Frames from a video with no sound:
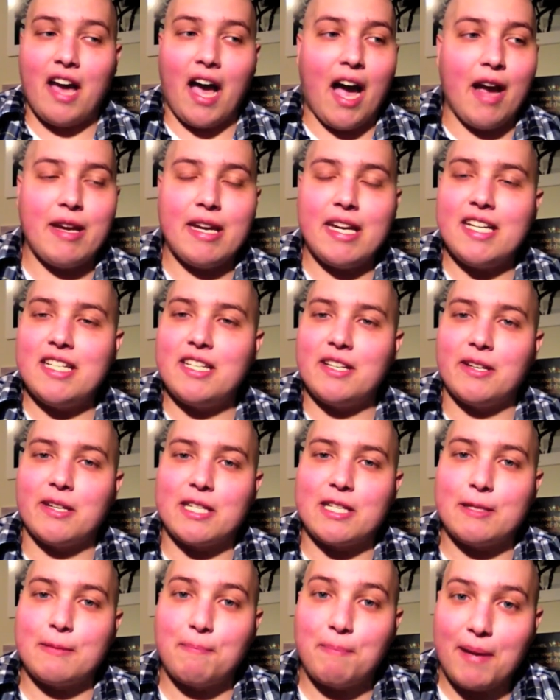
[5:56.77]
I need to
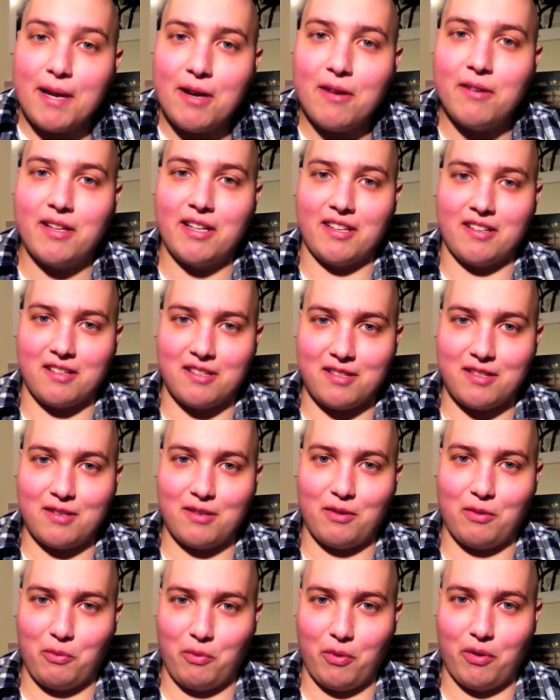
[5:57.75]
experience
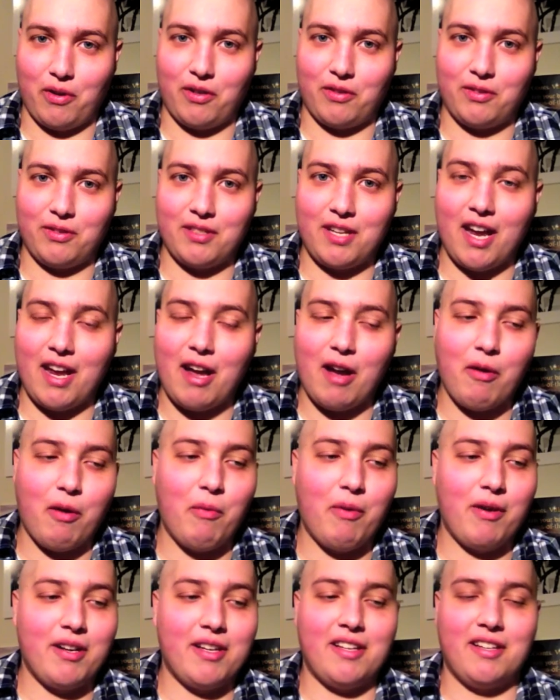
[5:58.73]
the world.
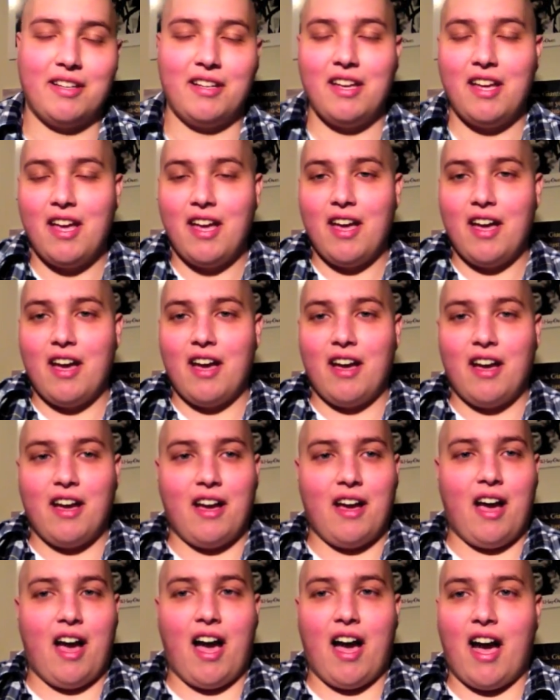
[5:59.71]

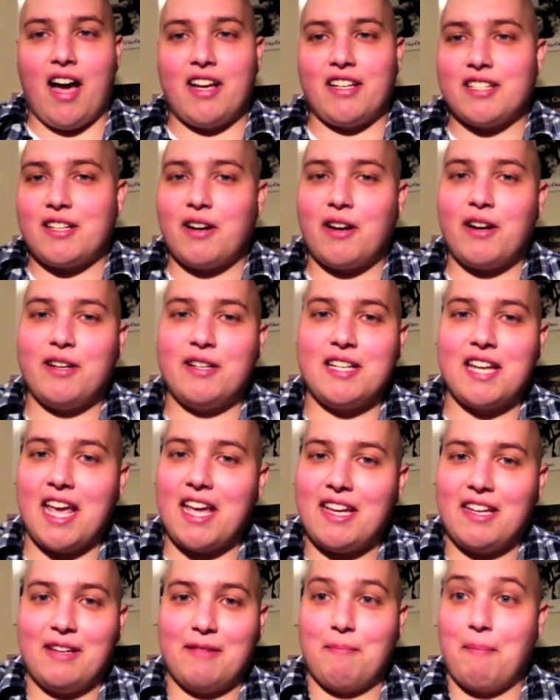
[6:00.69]
I started
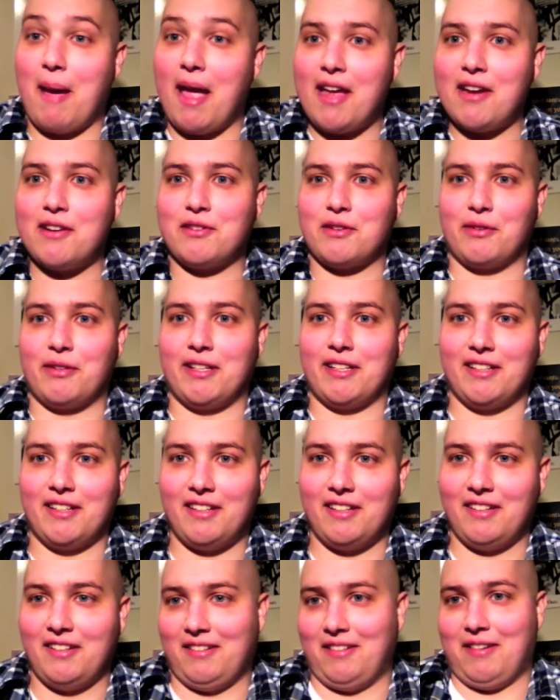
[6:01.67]
taking
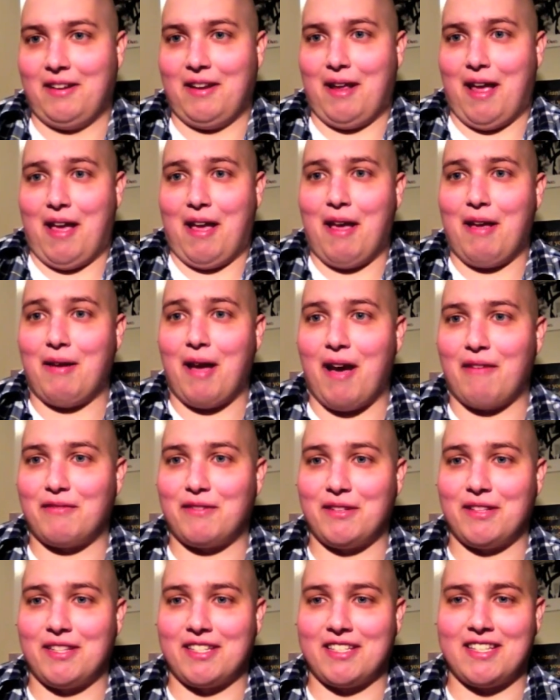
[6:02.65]
Mandarin
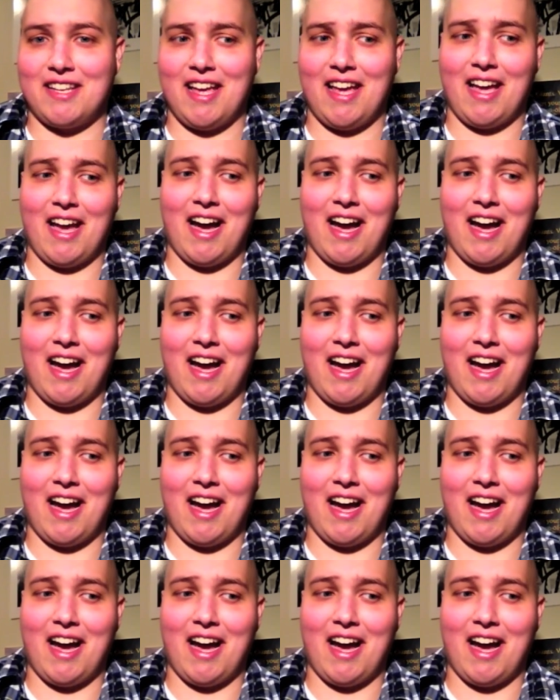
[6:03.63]
after this day.